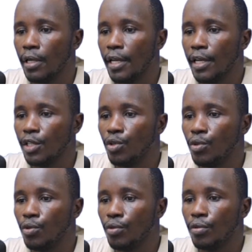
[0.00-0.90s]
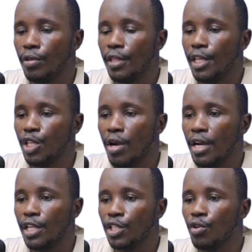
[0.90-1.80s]
S2, this
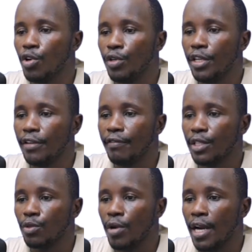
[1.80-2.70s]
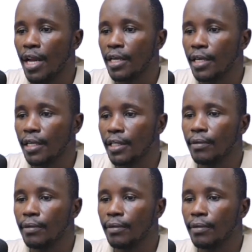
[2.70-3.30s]
one is going to give us 100.